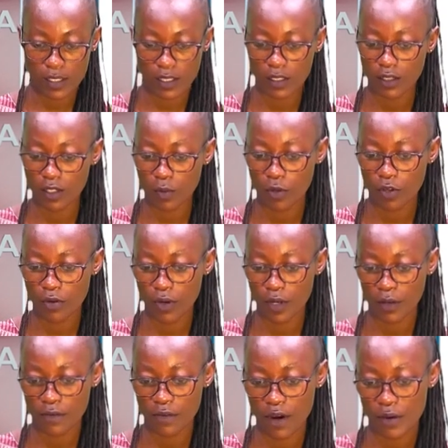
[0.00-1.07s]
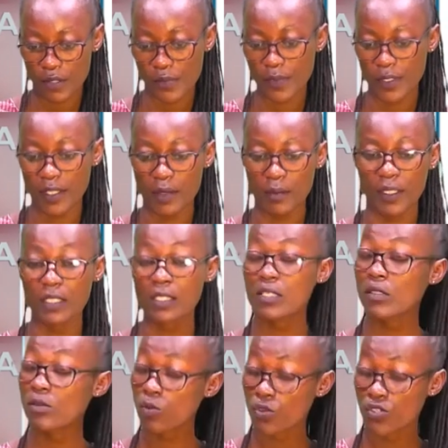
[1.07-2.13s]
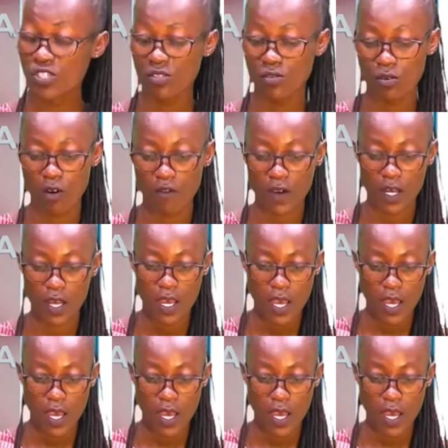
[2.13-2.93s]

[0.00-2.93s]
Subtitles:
the global coronavirus pandemic is not yet over.